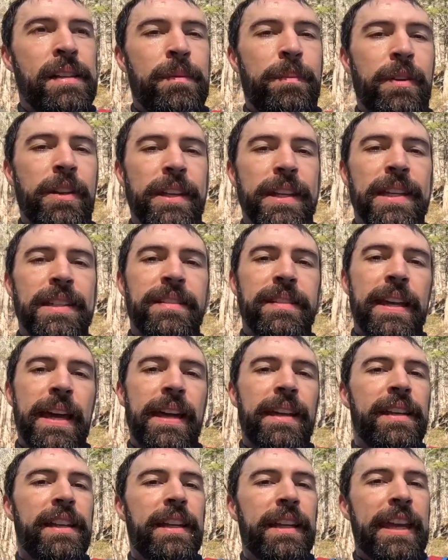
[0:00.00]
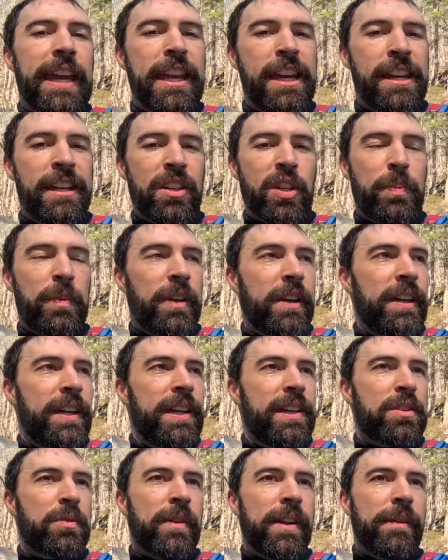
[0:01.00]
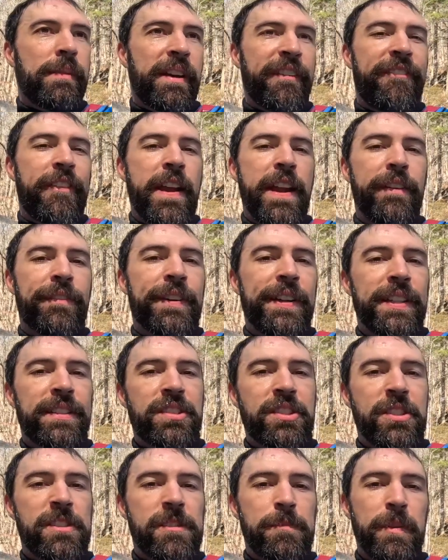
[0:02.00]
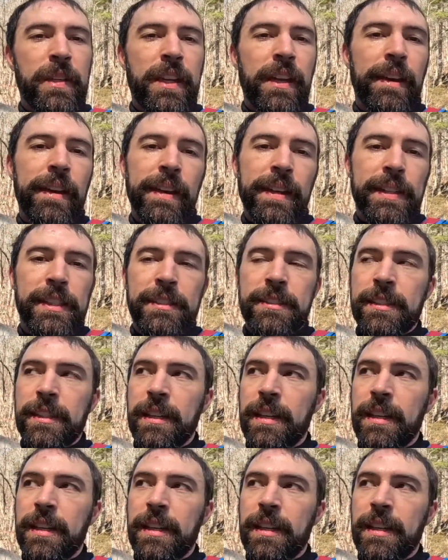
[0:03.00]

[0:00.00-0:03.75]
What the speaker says: Pretty easy eddy to catch, but it's one of my favorites just because